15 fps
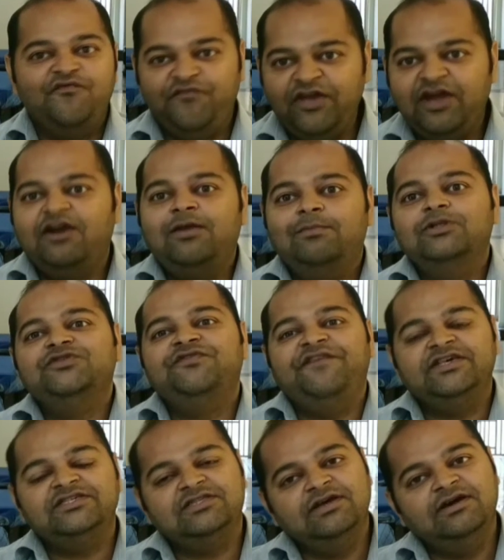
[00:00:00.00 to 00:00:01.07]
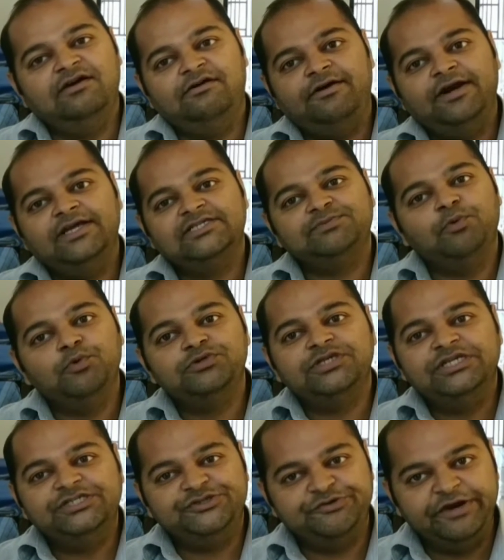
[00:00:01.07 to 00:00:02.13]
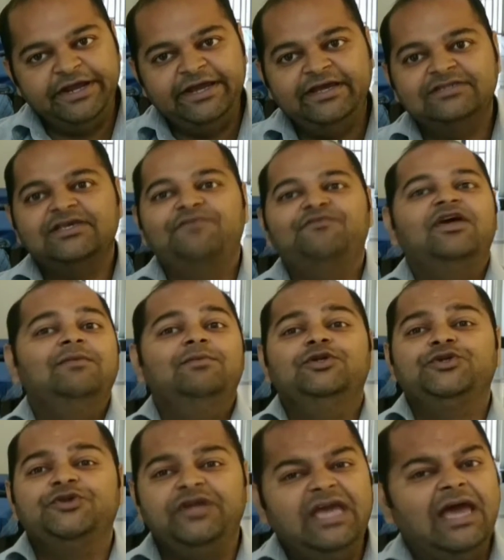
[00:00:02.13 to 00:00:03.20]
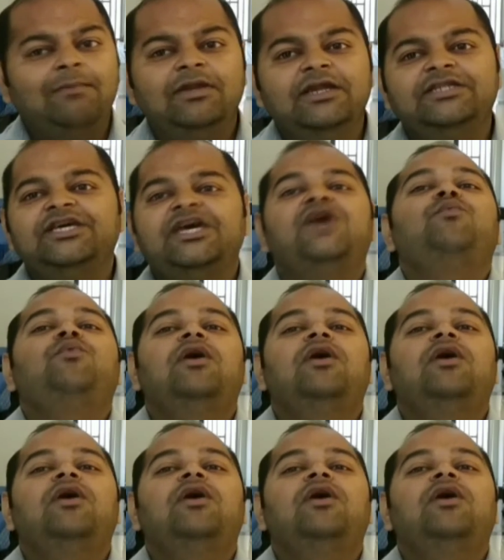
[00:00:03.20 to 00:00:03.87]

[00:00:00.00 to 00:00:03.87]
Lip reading: able to fix their sports injuries, and we are able to rehabilitate.